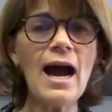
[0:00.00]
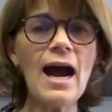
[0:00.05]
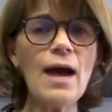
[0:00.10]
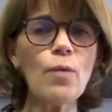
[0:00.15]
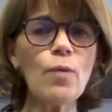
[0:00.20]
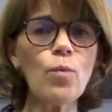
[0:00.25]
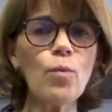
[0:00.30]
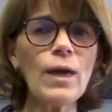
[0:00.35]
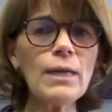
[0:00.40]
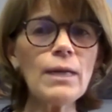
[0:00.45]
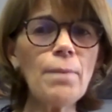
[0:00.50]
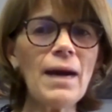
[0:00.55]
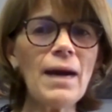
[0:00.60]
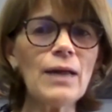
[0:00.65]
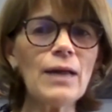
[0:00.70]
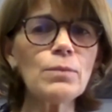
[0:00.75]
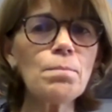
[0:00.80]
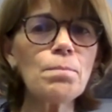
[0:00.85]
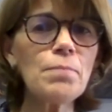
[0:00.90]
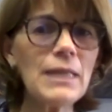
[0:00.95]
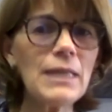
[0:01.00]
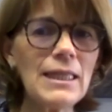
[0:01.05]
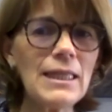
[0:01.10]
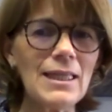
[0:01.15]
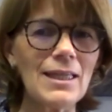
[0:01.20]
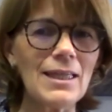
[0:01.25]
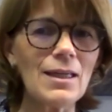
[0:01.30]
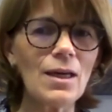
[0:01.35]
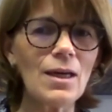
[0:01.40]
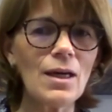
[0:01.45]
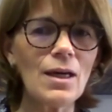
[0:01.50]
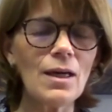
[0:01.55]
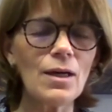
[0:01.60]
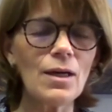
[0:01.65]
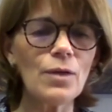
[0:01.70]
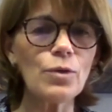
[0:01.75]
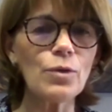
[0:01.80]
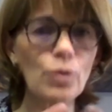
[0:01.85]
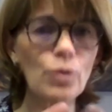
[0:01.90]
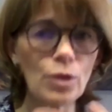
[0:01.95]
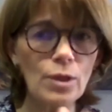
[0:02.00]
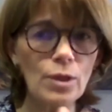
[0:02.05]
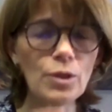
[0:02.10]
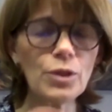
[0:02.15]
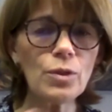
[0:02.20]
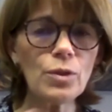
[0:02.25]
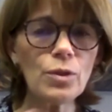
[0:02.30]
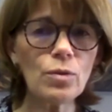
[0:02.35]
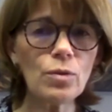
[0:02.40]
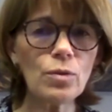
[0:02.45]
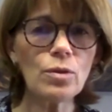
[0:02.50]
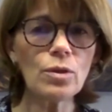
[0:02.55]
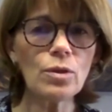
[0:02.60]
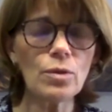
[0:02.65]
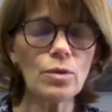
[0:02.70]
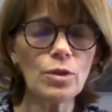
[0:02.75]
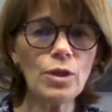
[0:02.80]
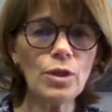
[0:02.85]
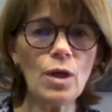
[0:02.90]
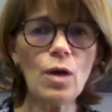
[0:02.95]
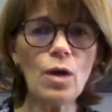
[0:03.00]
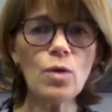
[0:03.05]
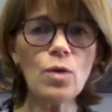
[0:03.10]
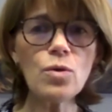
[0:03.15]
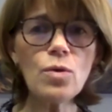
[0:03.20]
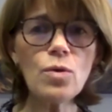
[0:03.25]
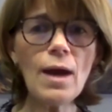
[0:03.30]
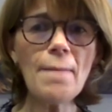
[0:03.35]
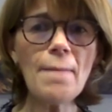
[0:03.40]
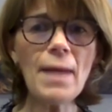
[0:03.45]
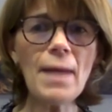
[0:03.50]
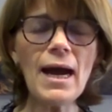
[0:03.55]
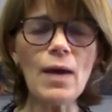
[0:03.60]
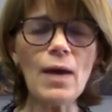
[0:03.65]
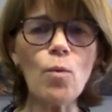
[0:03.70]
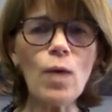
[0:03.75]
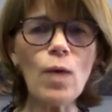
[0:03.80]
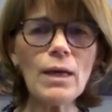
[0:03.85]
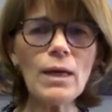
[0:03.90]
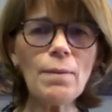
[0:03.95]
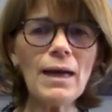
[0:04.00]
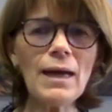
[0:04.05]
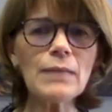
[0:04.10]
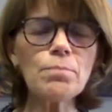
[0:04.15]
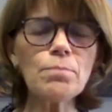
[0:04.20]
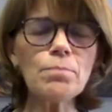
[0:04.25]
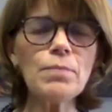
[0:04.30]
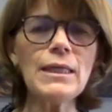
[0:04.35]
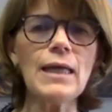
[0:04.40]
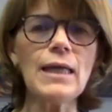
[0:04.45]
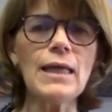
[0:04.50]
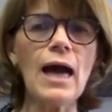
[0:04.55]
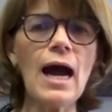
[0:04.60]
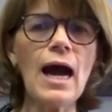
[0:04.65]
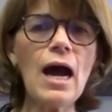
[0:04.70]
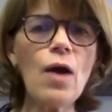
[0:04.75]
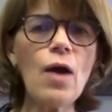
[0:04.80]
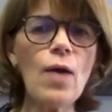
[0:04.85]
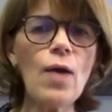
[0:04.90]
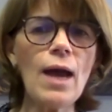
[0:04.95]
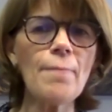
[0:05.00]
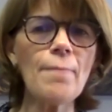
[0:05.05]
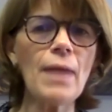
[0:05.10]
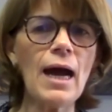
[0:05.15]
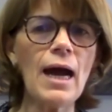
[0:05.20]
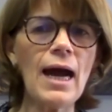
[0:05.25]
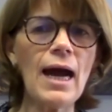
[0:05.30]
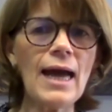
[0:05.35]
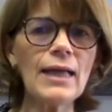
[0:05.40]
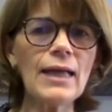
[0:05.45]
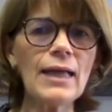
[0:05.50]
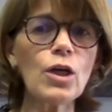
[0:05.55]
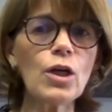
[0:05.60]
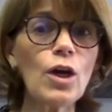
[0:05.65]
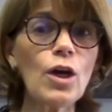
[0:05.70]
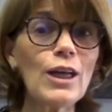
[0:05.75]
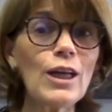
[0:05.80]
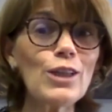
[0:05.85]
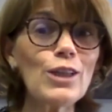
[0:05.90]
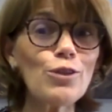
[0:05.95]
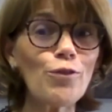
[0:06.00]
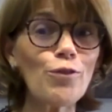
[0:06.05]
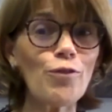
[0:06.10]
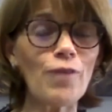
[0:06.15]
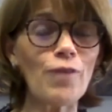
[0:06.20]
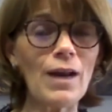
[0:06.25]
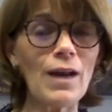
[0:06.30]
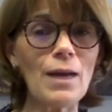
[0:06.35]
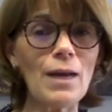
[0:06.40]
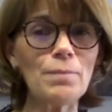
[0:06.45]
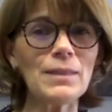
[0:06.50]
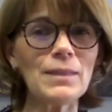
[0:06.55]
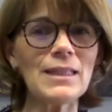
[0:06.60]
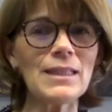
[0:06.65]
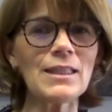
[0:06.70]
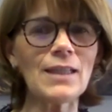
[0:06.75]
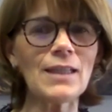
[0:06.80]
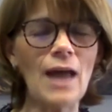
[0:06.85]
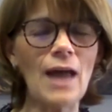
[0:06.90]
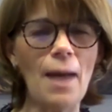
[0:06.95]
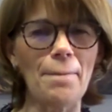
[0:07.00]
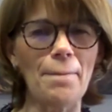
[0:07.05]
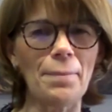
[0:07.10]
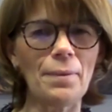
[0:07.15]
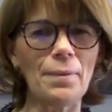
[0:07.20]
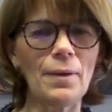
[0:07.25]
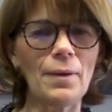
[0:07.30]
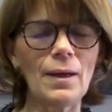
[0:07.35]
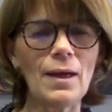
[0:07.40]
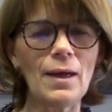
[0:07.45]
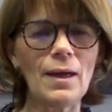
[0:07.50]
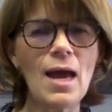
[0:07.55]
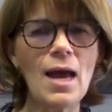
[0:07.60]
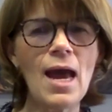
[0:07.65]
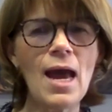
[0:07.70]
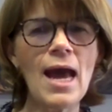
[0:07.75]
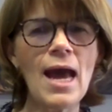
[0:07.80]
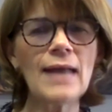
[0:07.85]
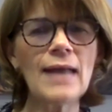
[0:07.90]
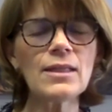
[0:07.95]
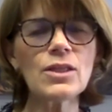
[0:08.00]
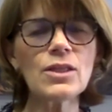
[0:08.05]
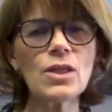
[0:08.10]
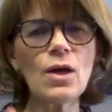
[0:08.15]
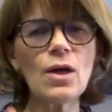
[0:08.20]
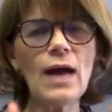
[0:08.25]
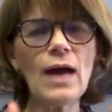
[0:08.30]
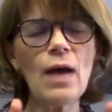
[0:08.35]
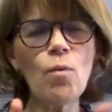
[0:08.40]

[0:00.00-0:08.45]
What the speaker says: what about me? Who am I? What about me? How am I going to fill up this cup? And so I